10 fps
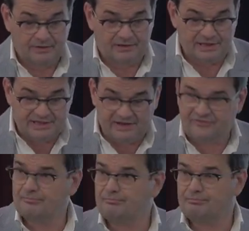
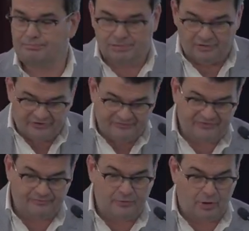Legalism,
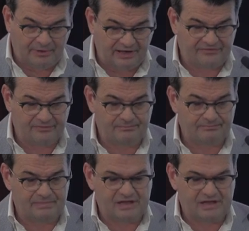positivism, nominalism,